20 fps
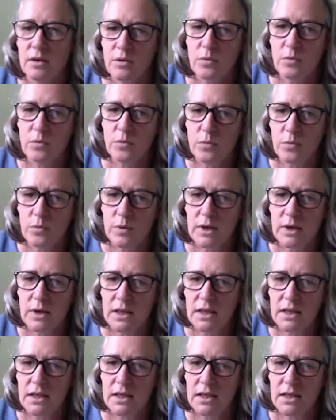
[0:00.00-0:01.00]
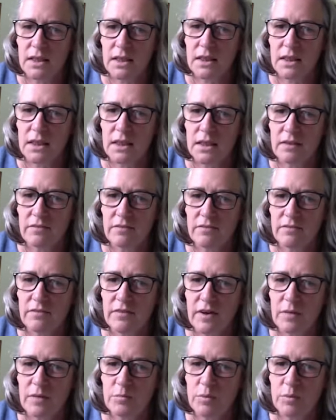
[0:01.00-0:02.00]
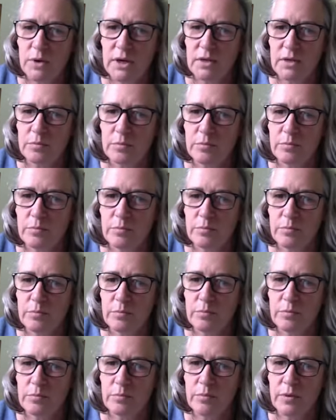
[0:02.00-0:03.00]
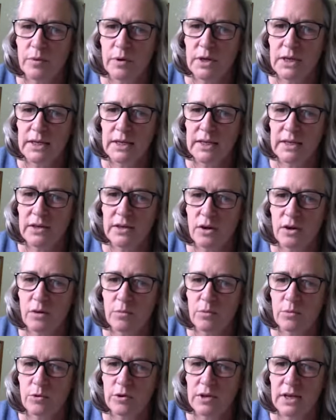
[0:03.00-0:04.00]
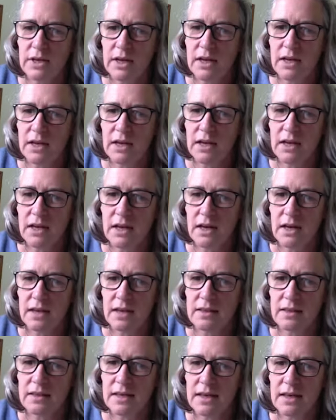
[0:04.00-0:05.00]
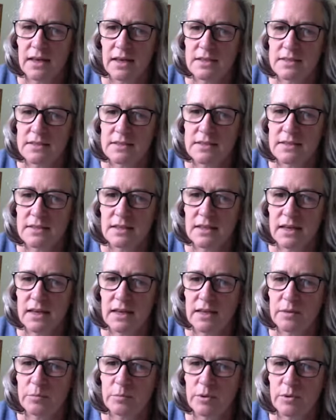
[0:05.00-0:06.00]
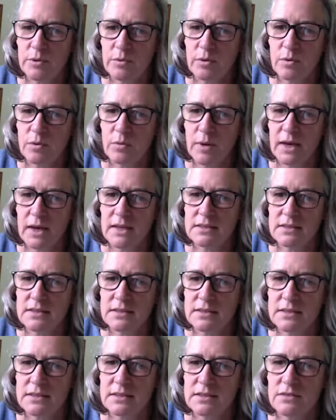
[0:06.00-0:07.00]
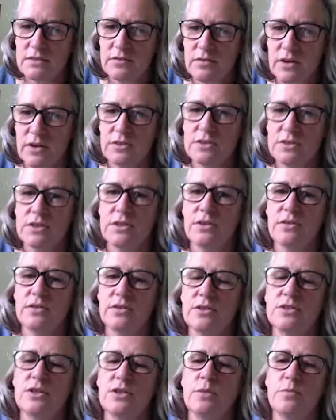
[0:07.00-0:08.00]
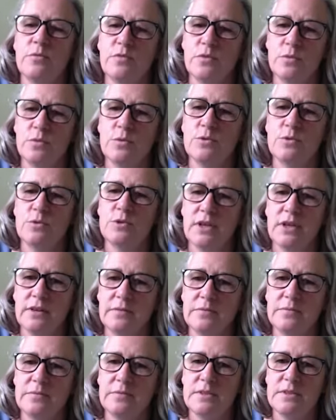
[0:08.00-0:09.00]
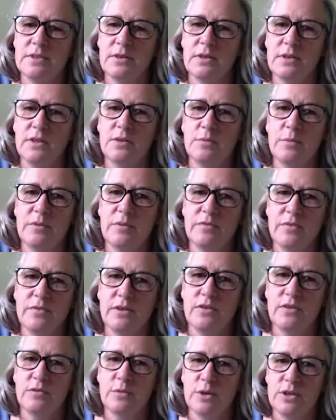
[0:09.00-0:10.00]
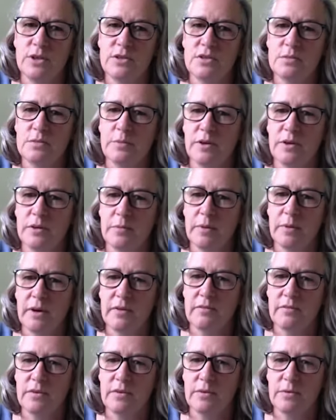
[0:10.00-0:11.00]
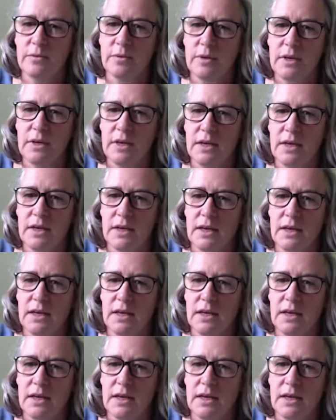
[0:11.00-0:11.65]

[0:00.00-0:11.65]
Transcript: with fabric, boiling in hot water at the end, getting pure wax disc floating on the top of the water. So a little bit further of what you spoke about, Phil. Hmm.